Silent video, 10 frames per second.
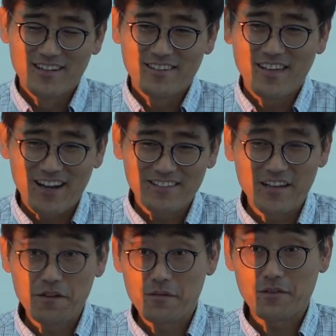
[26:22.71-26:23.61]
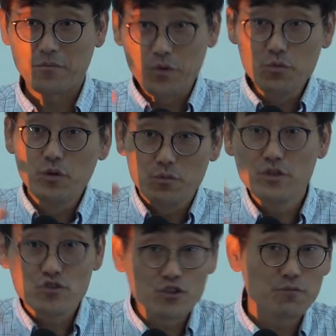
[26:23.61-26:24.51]
not, uh, we,
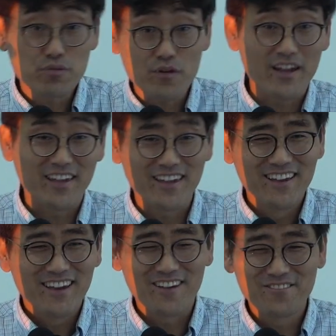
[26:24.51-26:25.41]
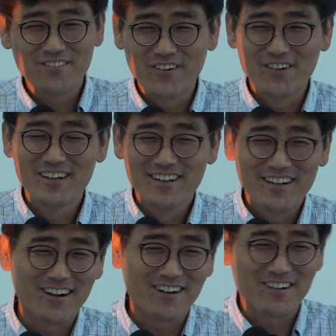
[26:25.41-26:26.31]
we should pray um, for,
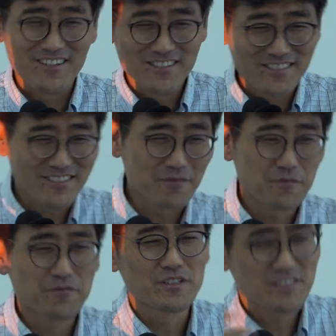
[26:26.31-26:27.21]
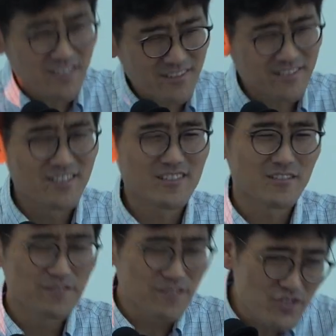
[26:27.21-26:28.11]
our, our, our, for sickness
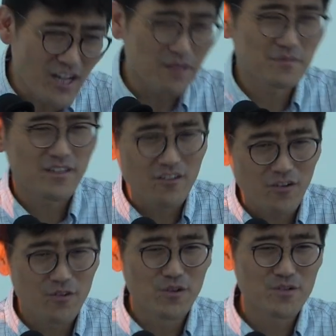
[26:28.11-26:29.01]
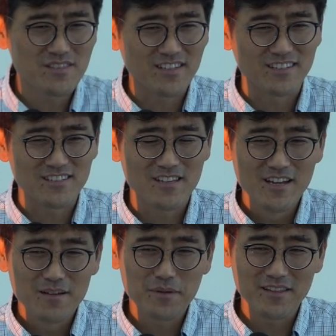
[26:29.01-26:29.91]
and for jobs and all those things.
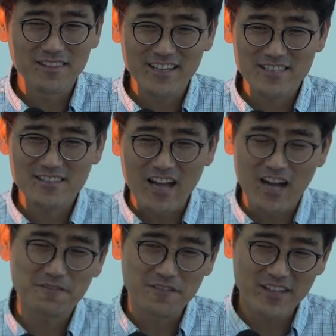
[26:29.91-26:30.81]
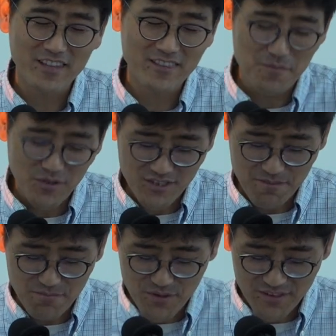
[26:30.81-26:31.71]
But let's not forget the most
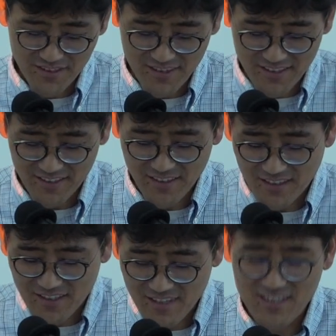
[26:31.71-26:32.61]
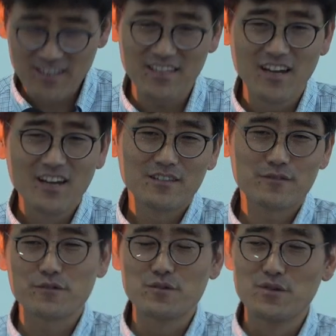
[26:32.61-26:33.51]
important thing that the key,
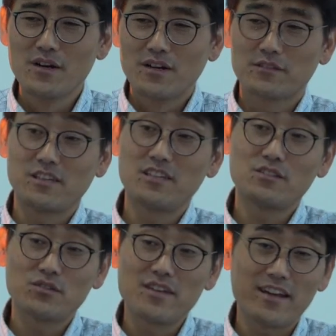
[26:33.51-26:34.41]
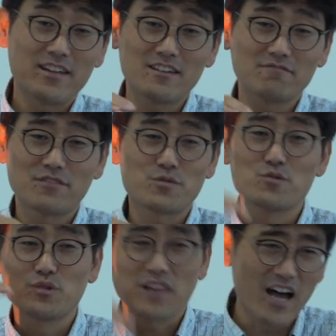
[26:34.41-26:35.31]
through, key to getting
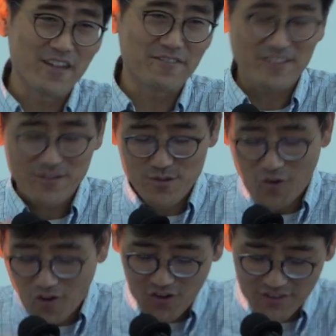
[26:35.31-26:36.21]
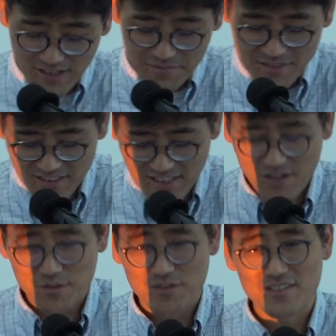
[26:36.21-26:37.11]
through life, through all the ups and
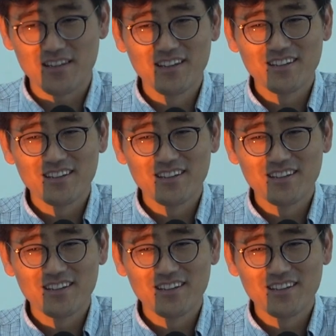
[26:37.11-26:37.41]
downs,